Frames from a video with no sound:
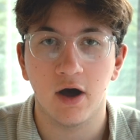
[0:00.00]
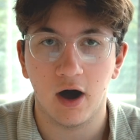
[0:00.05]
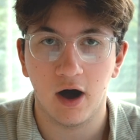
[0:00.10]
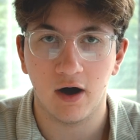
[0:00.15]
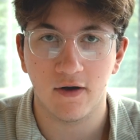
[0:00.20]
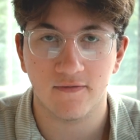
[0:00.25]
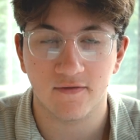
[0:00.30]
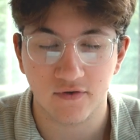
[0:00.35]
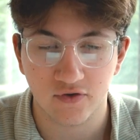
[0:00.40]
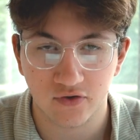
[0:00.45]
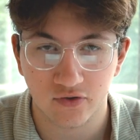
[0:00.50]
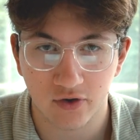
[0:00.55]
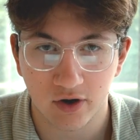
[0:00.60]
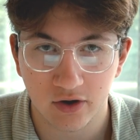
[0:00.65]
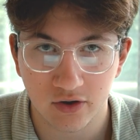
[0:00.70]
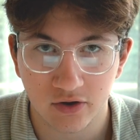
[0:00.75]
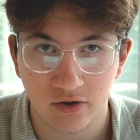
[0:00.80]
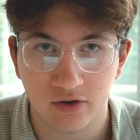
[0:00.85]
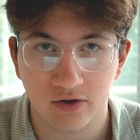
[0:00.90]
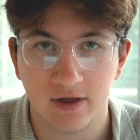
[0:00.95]
offer
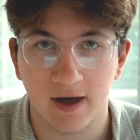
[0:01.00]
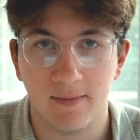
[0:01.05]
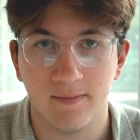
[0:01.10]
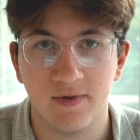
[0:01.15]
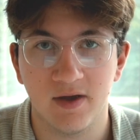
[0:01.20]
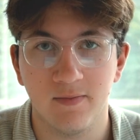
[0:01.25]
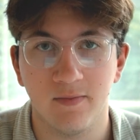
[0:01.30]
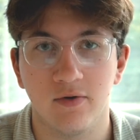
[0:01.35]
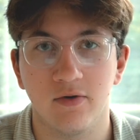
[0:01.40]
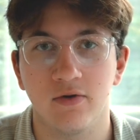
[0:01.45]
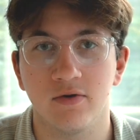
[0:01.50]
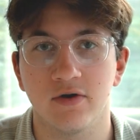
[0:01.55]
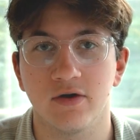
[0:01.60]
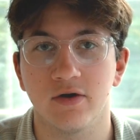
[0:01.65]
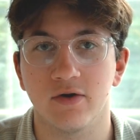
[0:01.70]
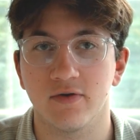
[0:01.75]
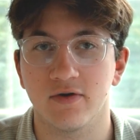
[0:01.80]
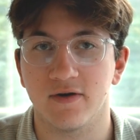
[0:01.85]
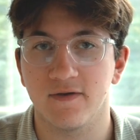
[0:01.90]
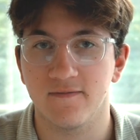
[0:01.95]
structure that people,
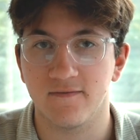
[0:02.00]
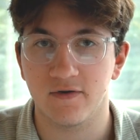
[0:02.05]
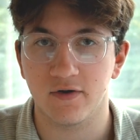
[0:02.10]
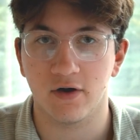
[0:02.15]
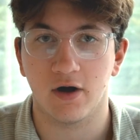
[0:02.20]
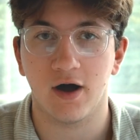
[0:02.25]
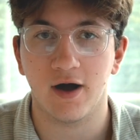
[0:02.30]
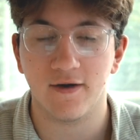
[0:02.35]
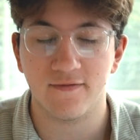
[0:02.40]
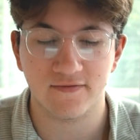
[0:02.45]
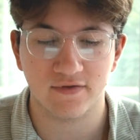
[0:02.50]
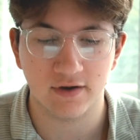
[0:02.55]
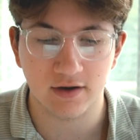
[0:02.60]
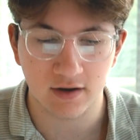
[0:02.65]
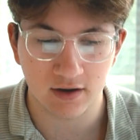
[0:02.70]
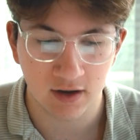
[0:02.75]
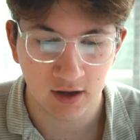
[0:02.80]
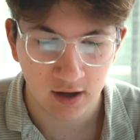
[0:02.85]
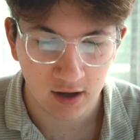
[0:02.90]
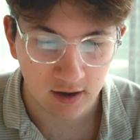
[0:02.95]
convert
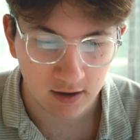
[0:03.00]
often.